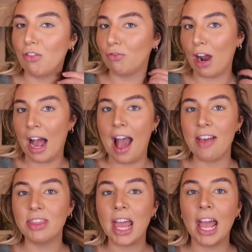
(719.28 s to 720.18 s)
Right,
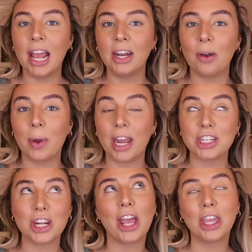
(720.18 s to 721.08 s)
and then,
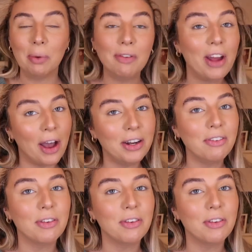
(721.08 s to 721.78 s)
which you would have known if